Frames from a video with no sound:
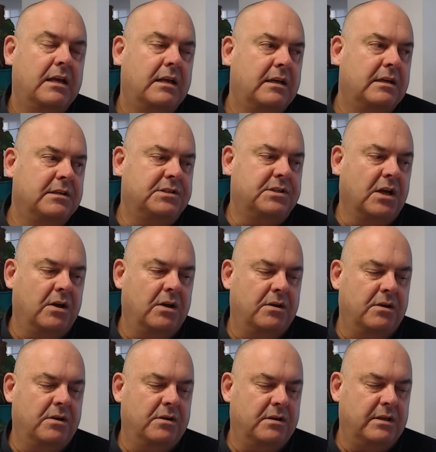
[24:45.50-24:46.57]

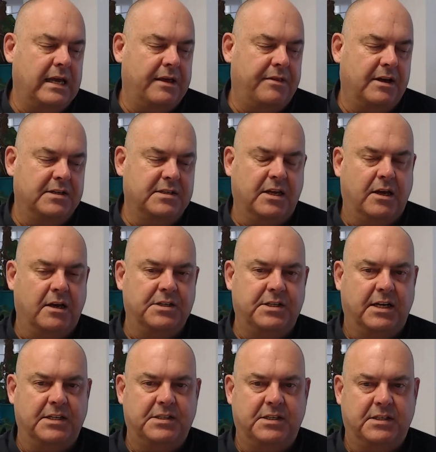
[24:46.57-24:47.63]
So yeah, those
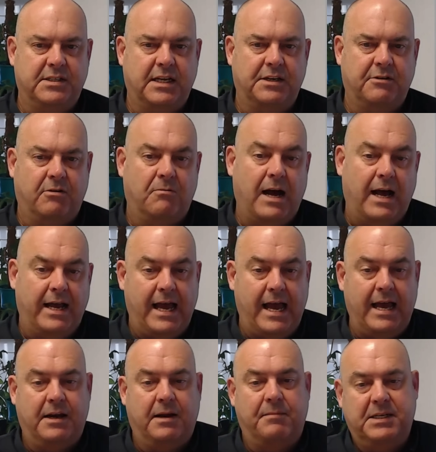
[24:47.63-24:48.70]
negotiations underway.
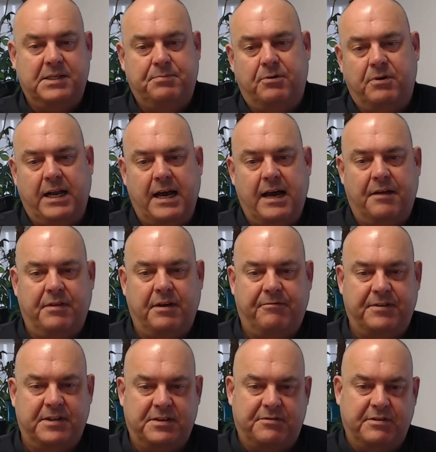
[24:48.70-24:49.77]
And I must point out that
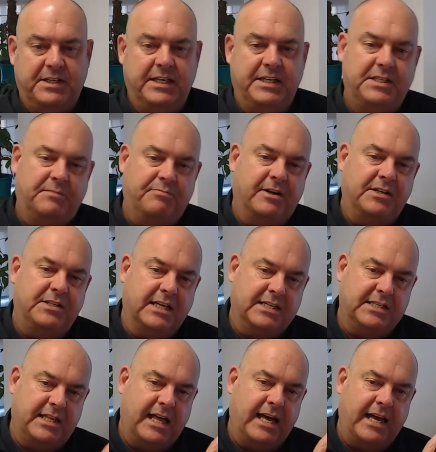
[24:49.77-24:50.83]
for strategic projects,
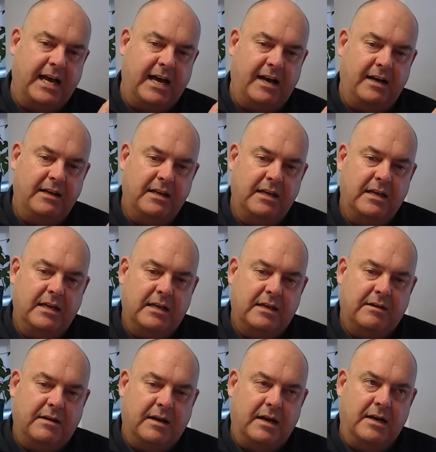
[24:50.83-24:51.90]
they are
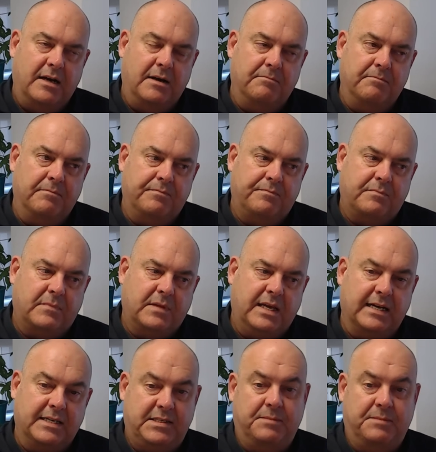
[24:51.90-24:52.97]
um,
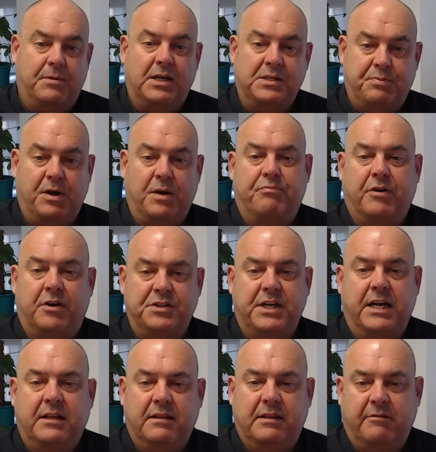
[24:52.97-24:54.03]
customized per
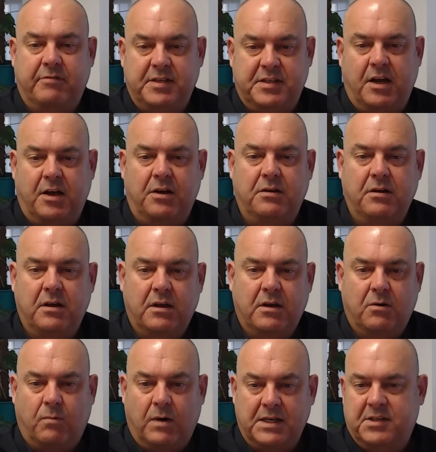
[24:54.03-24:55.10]
project. There is no
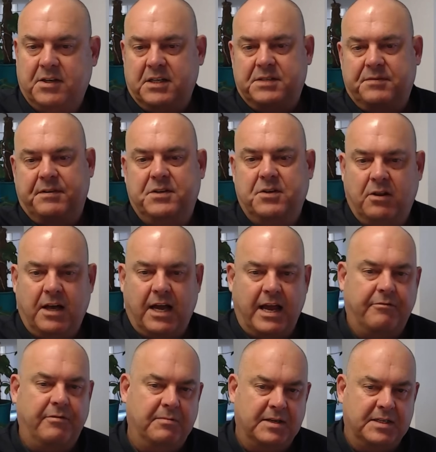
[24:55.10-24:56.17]
one size fits all. Like
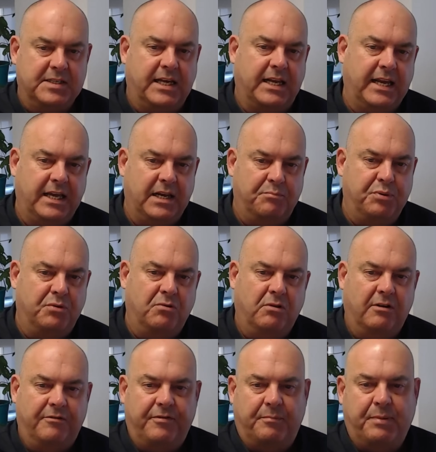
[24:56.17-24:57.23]
everyone's going to get a pool
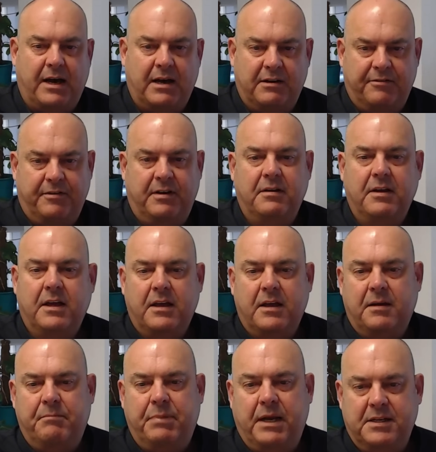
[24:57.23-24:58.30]
of a part of a
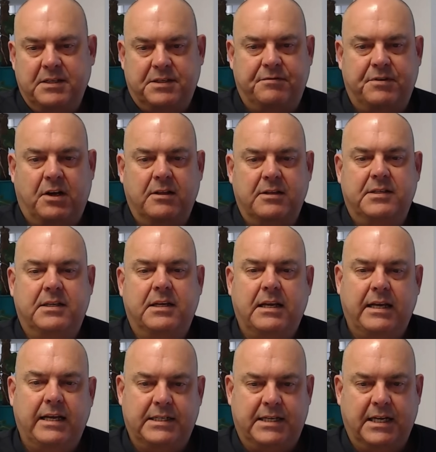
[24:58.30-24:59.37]
billions of dollars.
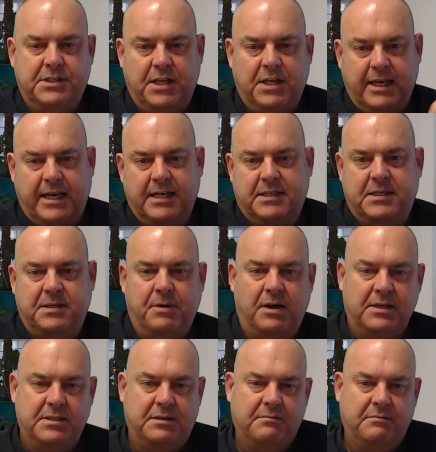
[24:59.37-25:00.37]
It's actually customized.